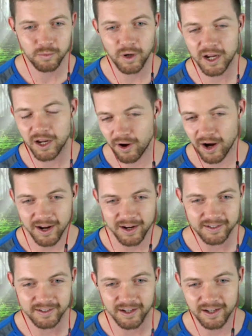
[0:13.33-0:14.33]
where you're at,
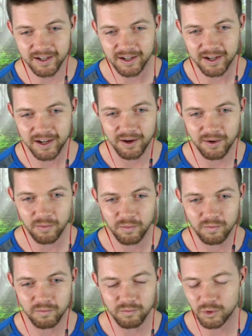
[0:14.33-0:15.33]
and
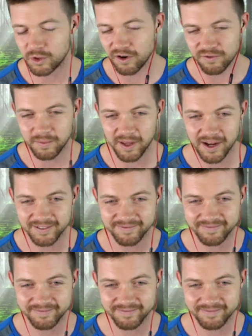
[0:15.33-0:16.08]
we'll go from there.